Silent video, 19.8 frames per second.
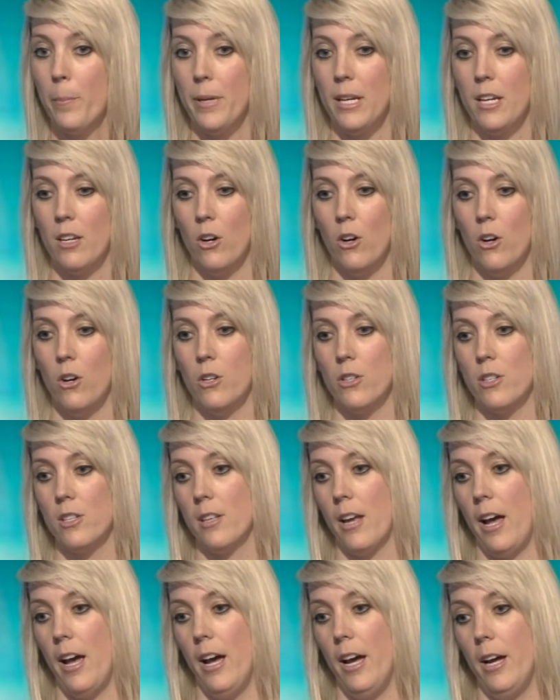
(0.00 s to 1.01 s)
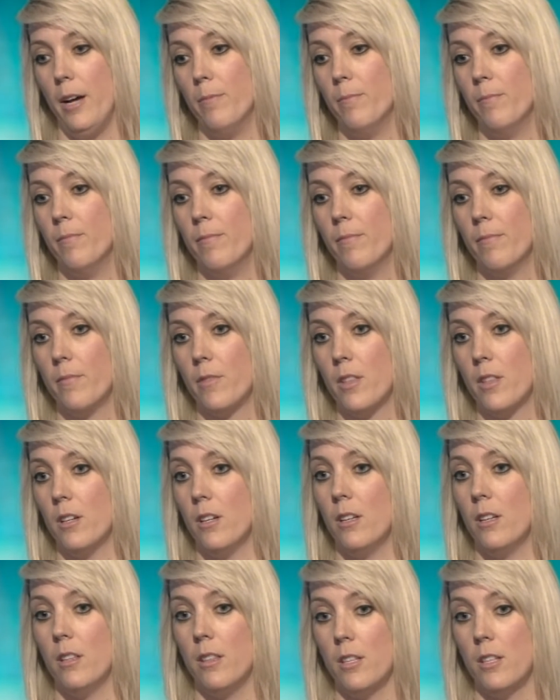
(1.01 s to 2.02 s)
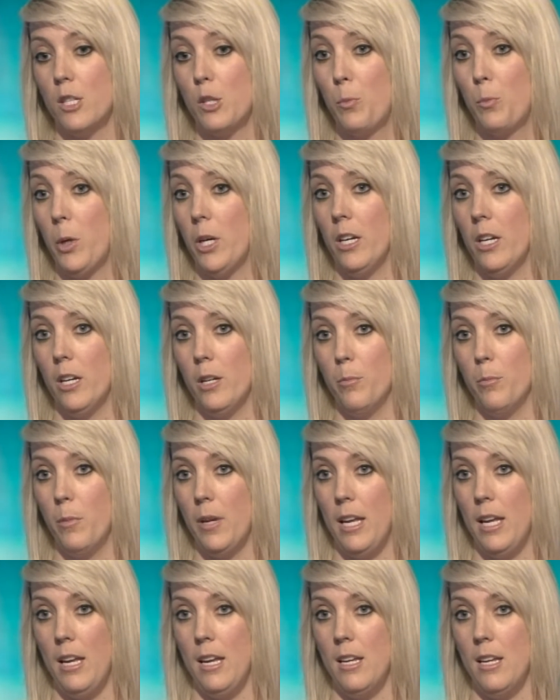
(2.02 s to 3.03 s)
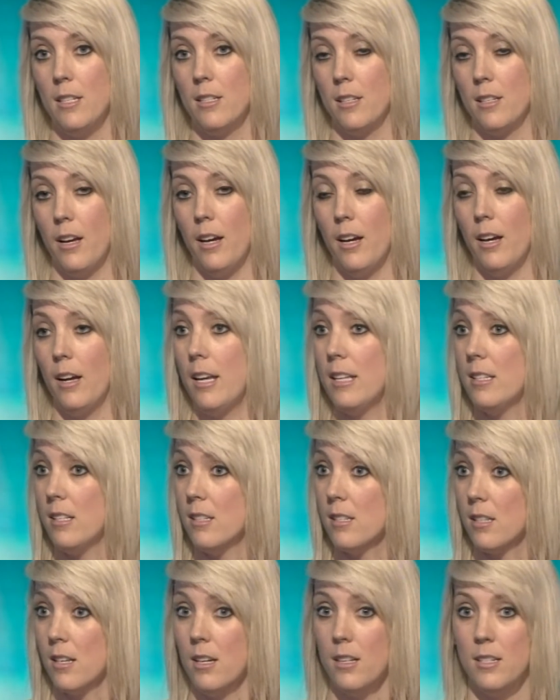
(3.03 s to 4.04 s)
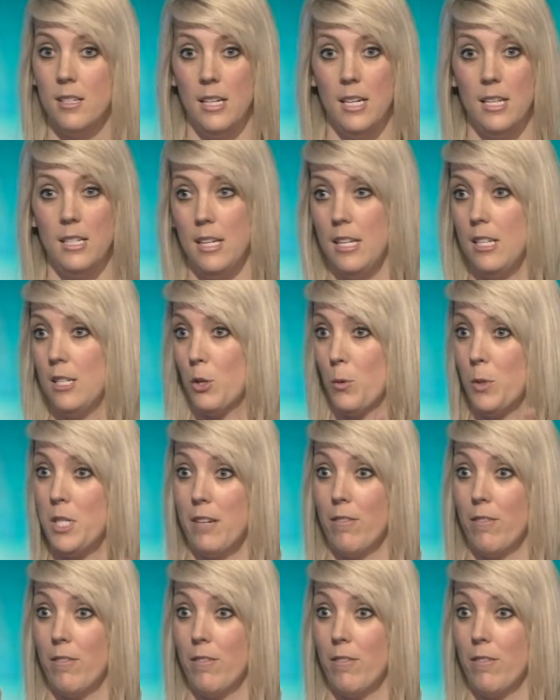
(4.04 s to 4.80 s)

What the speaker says: because the sperm is inserted into